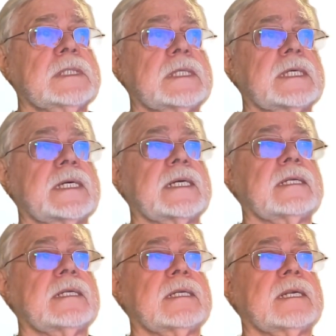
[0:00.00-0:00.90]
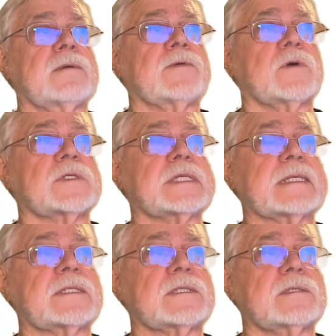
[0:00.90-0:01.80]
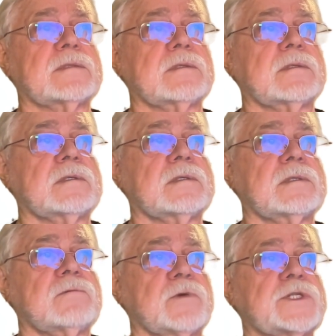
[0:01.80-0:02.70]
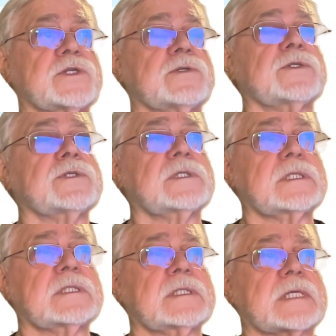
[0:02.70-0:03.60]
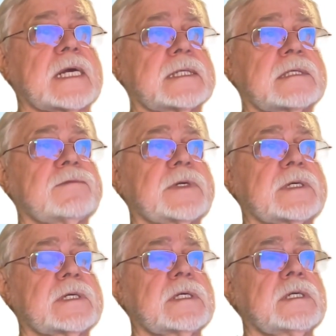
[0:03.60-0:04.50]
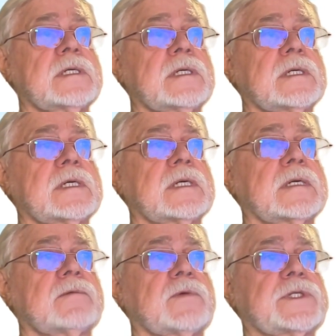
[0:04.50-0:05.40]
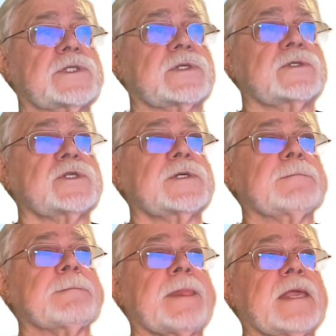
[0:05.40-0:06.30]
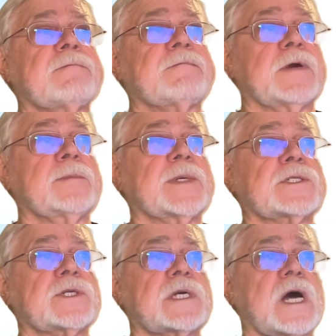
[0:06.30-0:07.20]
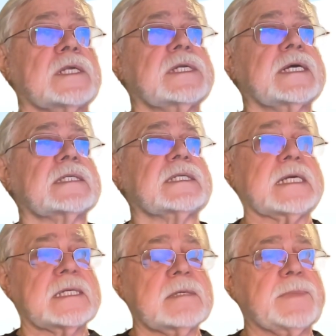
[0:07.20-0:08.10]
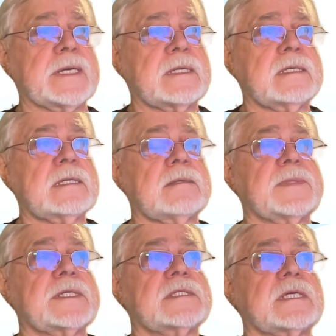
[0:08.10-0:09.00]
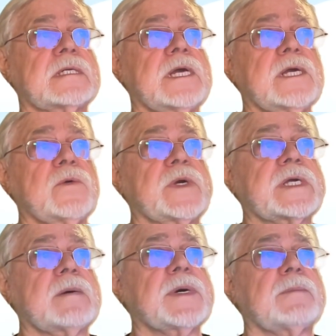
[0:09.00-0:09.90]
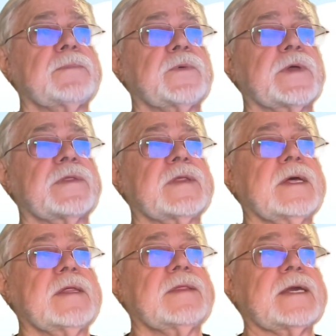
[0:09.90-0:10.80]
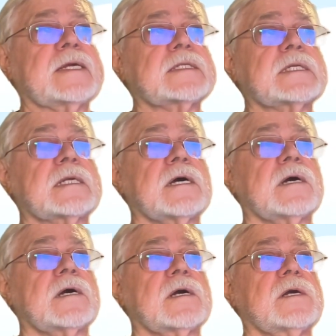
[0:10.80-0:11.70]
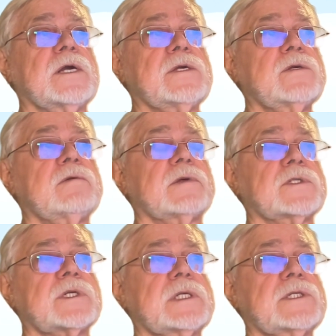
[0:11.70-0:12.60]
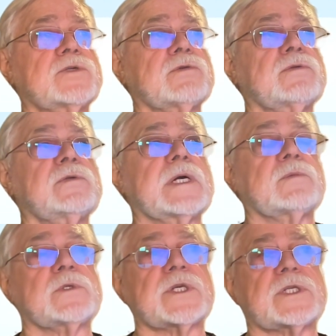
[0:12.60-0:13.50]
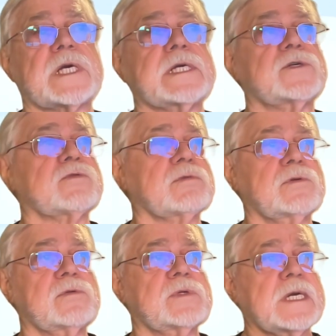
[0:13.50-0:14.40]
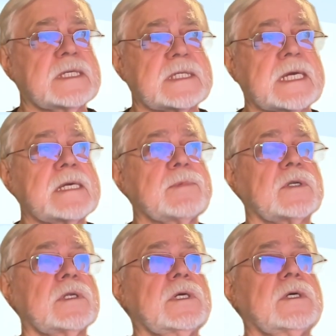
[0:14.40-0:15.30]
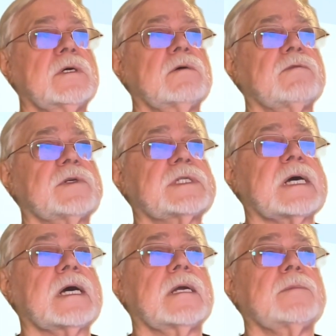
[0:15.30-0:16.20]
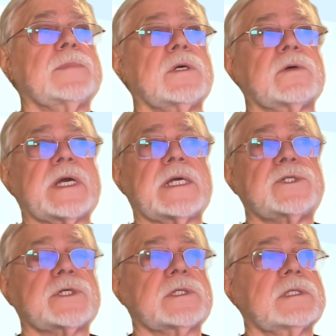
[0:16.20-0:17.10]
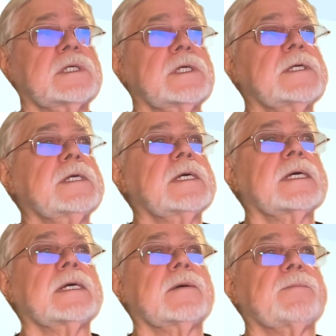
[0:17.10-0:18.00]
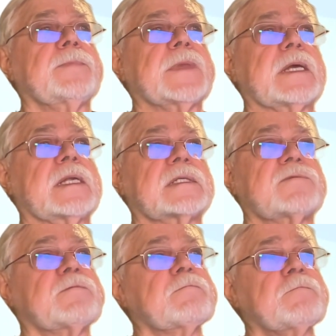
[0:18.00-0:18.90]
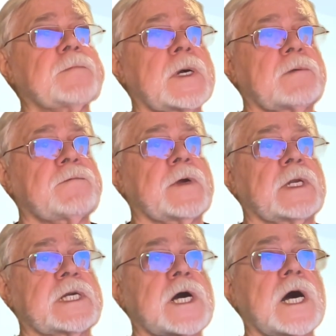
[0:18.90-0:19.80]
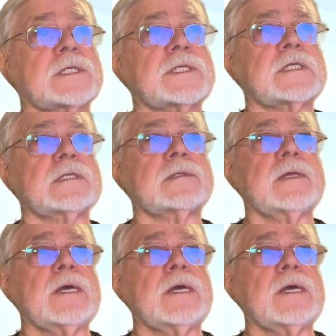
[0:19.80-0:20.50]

And of course, that's research, scientific research, very much context independent. It means that we come up with things that are universally true and will stay true, stable over time, location, that it's fairly constant.